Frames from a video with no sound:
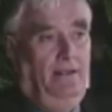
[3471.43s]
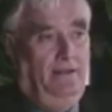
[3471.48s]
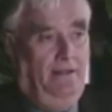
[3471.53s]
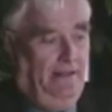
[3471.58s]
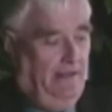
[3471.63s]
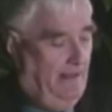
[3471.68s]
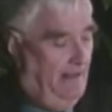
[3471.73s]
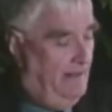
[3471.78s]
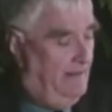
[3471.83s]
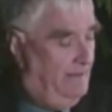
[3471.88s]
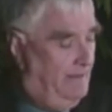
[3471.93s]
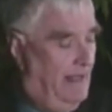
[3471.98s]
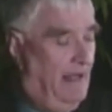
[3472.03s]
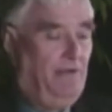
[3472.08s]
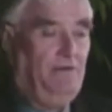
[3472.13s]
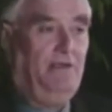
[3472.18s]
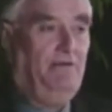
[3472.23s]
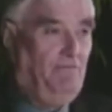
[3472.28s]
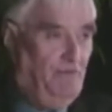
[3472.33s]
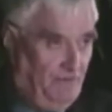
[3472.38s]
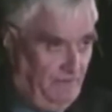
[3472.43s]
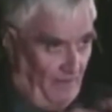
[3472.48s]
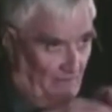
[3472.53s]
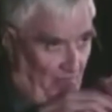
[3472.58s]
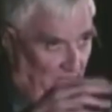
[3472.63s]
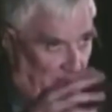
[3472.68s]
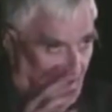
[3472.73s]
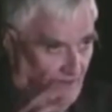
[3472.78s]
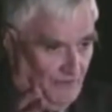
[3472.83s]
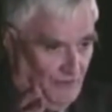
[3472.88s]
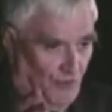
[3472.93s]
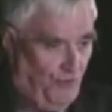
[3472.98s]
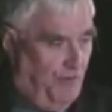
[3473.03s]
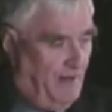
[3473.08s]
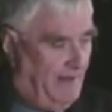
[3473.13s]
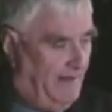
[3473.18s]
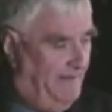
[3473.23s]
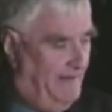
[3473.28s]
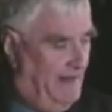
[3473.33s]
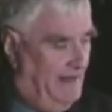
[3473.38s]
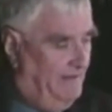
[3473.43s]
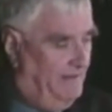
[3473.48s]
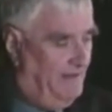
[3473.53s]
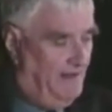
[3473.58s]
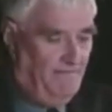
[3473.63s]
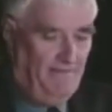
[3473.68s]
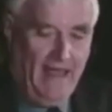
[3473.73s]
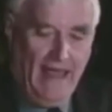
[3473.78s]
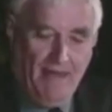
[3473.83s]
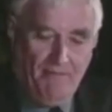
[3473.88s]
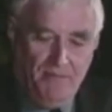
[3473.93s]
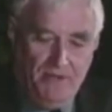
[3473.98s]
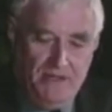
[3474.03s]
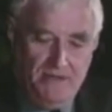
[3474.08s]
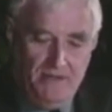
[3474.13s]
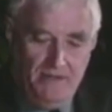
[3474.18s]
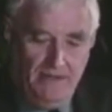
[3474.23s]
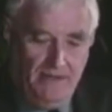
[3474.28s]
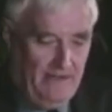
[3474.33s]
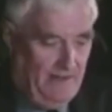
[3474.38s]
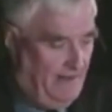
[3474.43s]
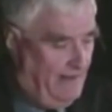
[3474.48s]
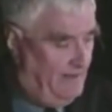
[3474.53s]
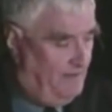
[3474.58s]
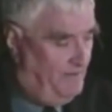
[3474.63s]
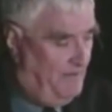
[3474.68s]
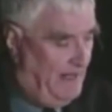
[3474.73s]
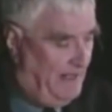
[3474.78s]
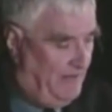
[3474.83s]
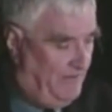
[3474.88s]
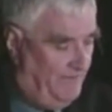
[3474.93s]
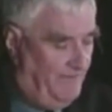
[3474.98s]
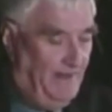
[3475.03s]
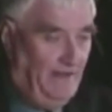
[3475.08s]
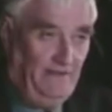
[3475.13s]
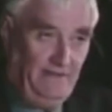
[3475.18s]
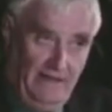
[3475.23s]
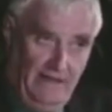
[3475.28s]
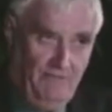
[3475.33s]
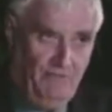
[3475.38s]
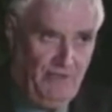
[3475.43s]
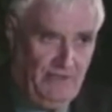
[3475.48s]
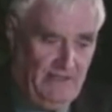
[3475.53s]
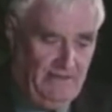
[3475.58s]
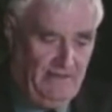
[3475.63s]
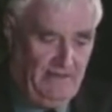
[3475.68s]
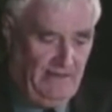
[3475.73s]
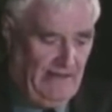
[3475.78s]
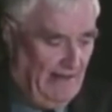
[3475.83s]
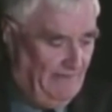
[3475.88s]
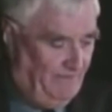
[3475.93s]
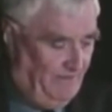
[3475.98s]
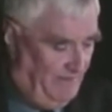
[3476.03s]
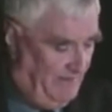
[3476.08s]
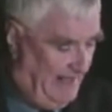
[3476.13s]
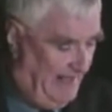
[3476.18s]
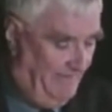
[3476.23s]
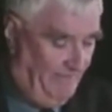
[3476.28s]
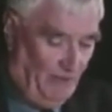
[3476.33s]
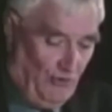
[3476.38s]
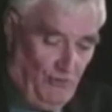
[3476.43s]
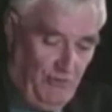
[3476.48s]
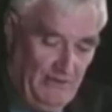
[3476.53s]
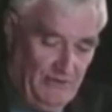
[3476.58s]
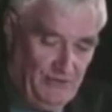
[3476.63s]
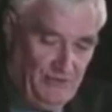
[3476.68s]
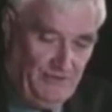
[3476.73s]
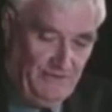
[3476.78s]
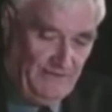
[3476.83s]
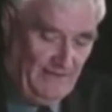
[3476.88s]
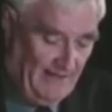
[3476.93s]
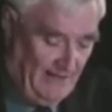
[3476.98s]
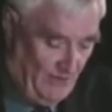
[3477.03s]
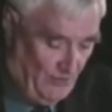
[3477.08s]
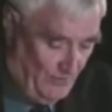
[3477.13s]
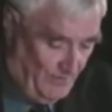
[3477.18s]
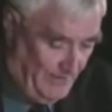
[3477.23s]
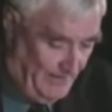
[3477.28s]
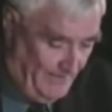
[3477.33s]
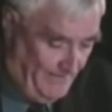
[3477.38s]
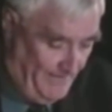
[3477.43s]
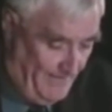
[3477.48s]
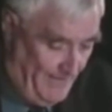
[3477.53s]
I'll give you some other quick things that have happened, medical things, and then we're going to have some time for questions, I hope.